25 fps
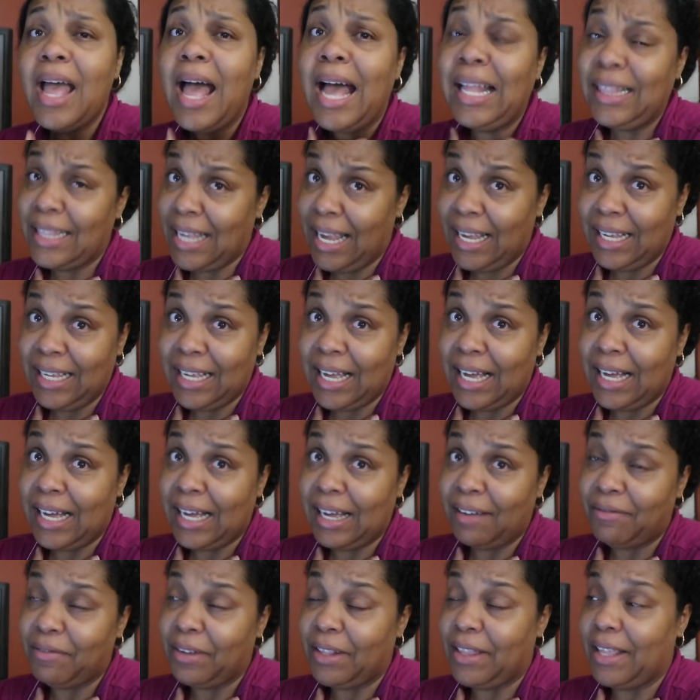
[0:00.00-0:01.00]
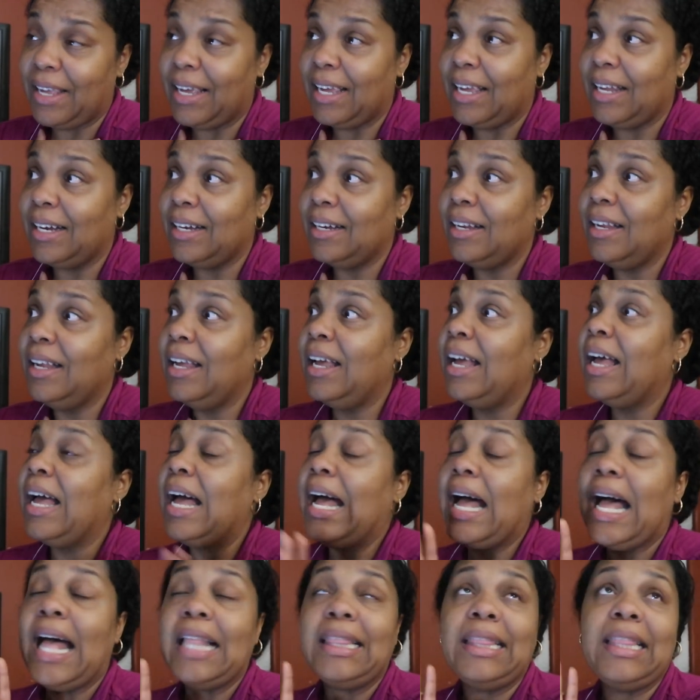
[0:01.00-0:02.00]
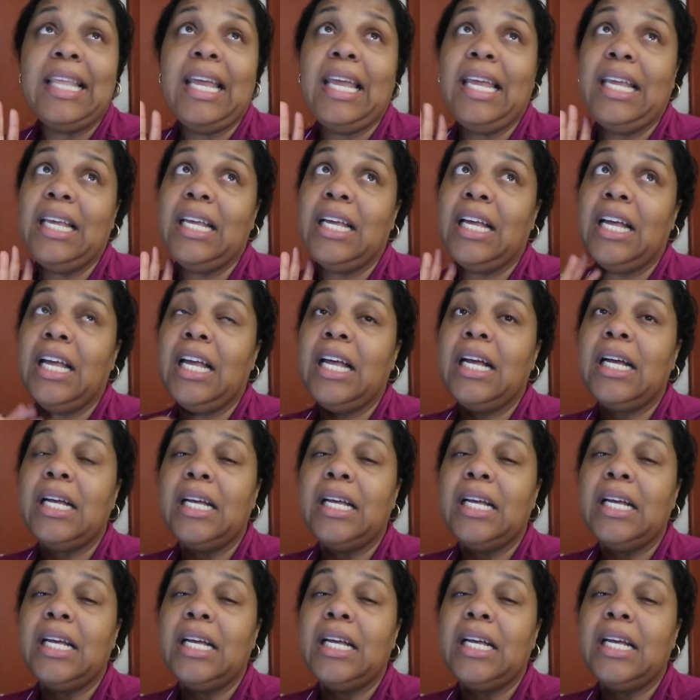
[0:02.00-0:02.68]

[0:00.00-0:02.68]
I thank God for that. I thank